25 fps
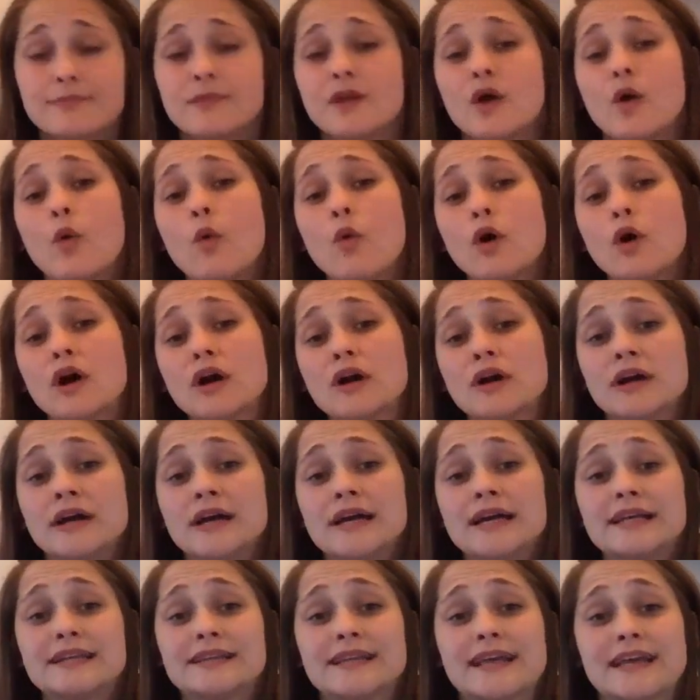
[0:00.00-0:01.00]
Or,
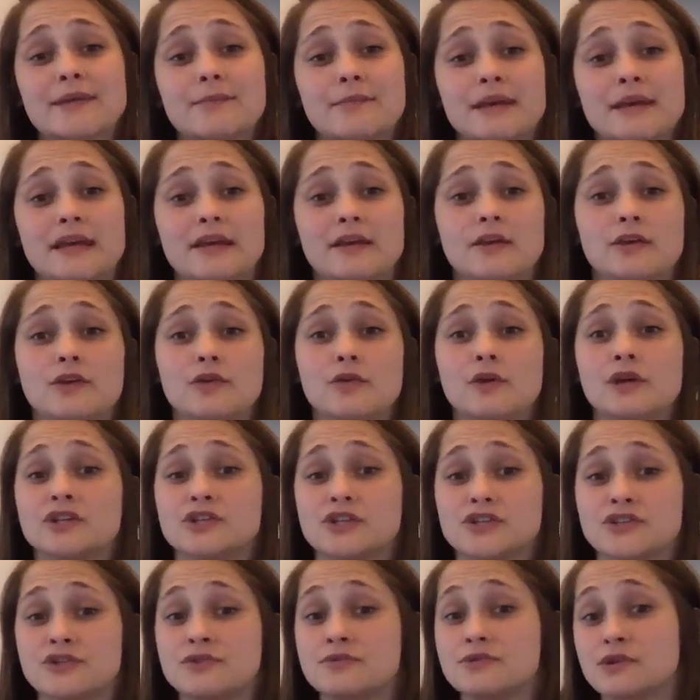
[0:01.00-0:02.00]
like me, you can
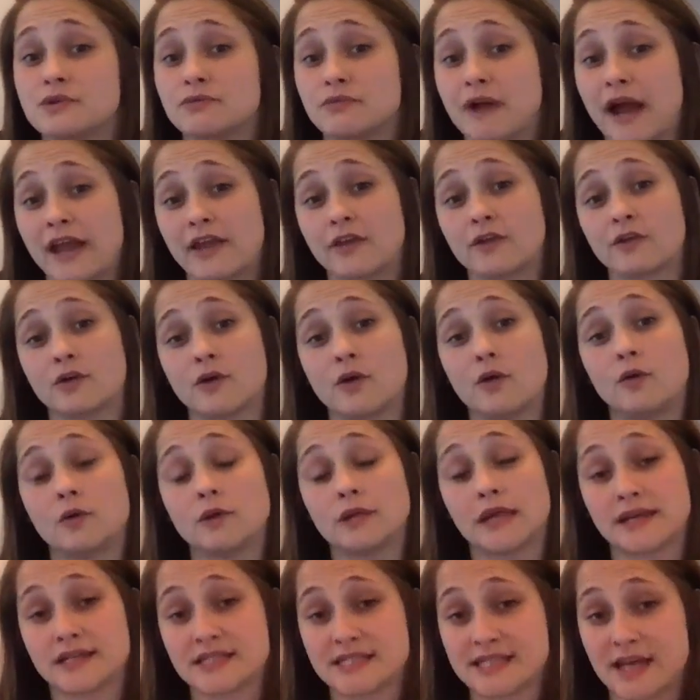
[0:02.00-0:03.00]
just use a regular old
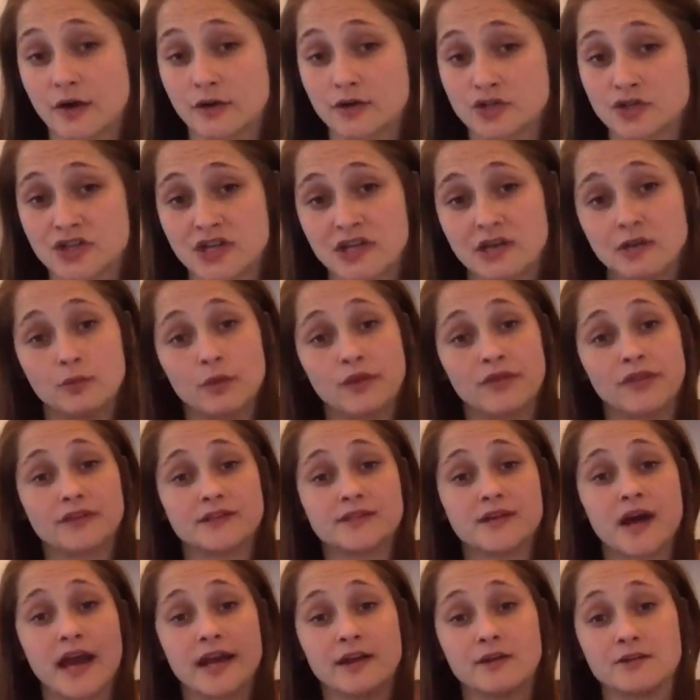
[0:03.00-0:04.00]
Excel sheet with the
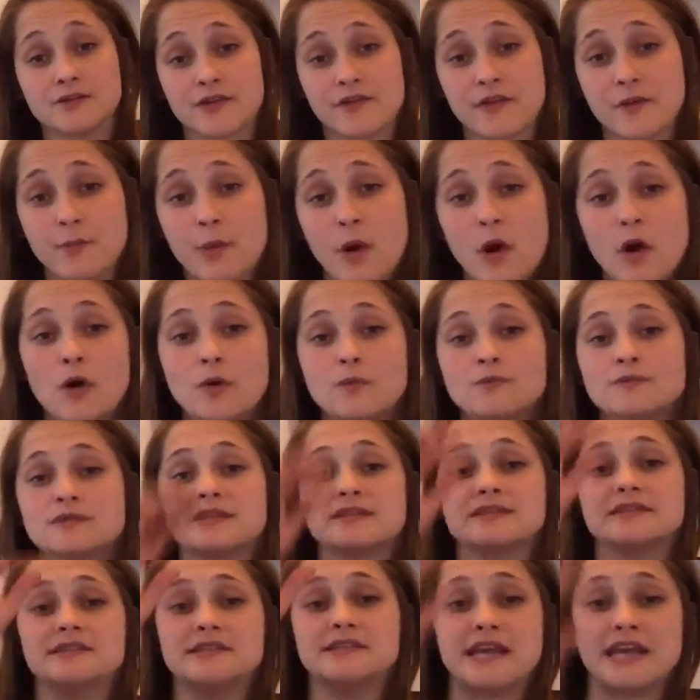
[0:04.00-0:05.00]
titles of the poems,
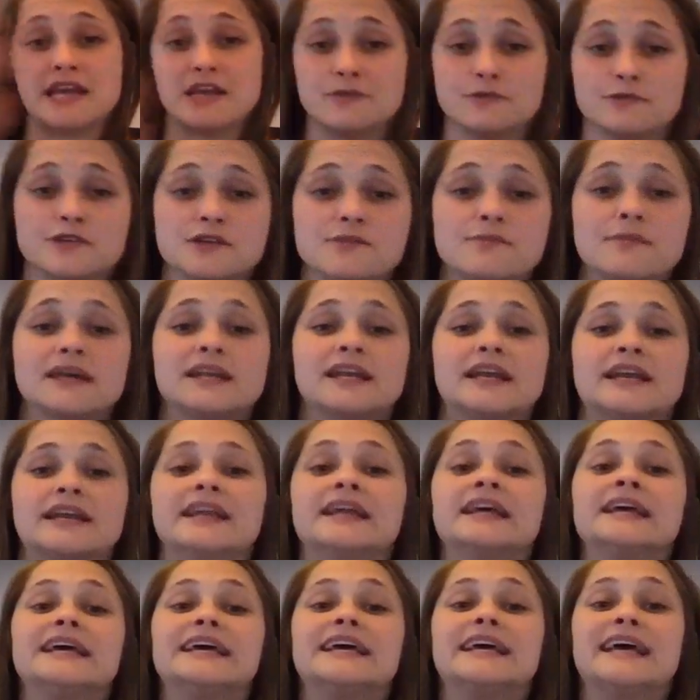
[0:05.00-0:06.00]
the date you submitted,
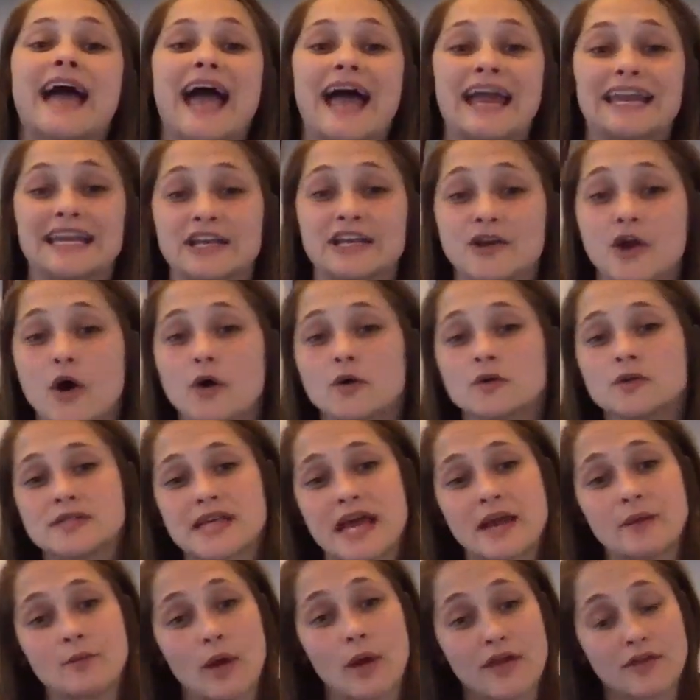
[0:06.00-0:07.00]
any notes,
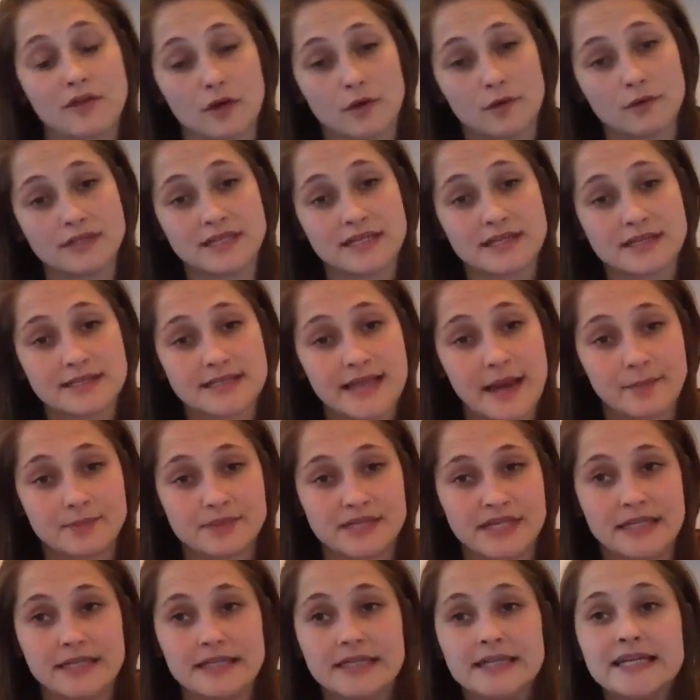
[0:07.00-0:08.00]
and whether it was
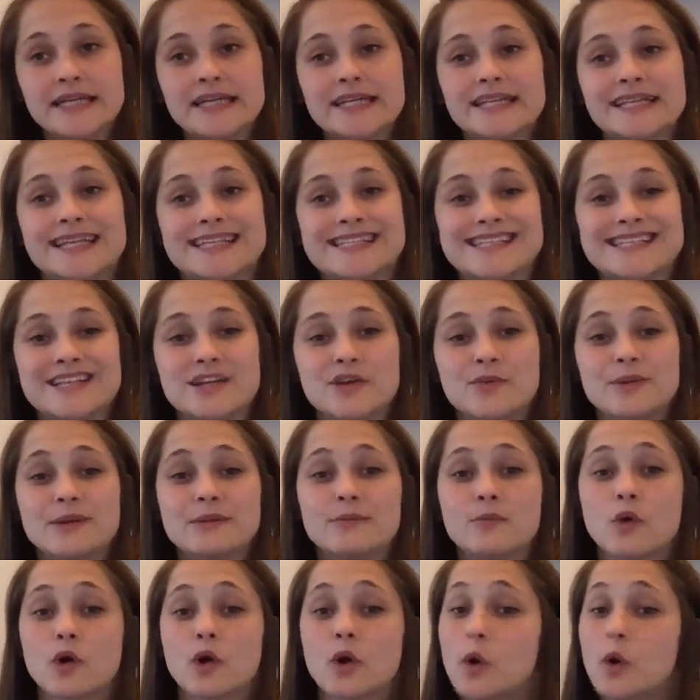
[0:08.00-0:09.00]
accepted. That's a little bit
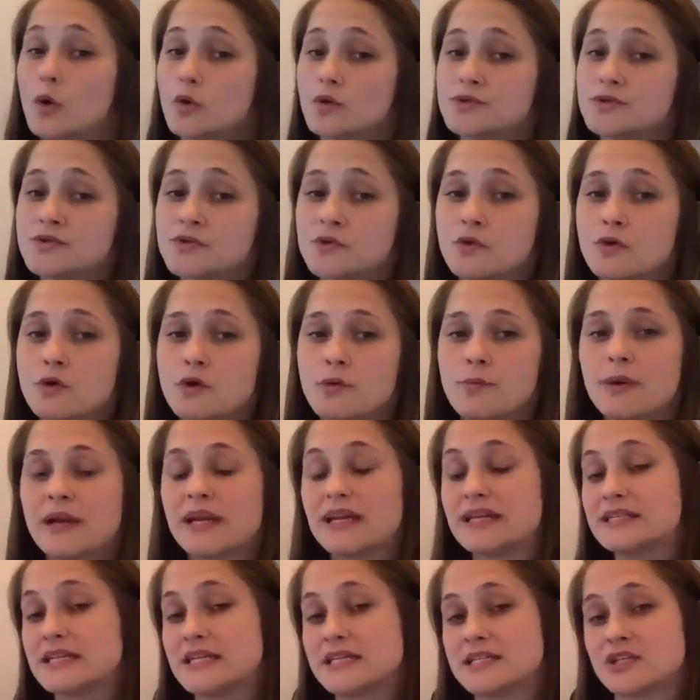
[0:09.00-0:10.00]
more old school, but
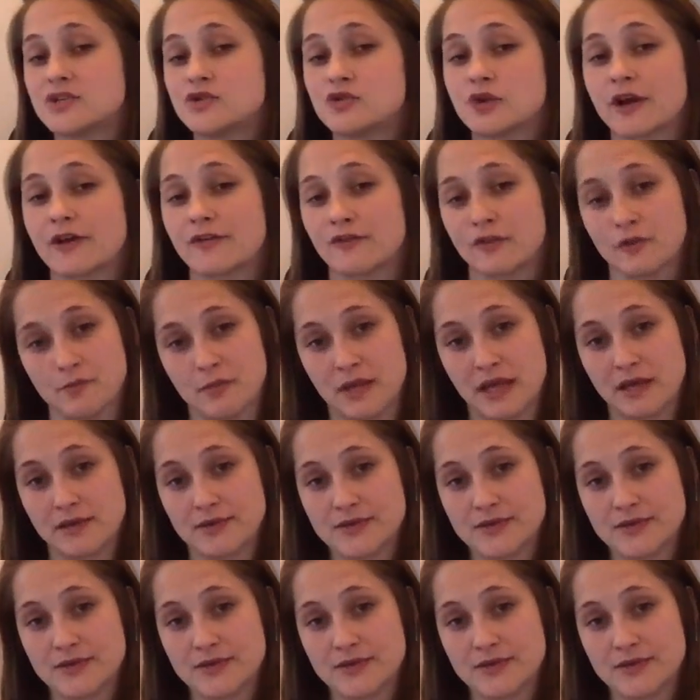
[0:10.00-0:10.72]
it does the trick for me.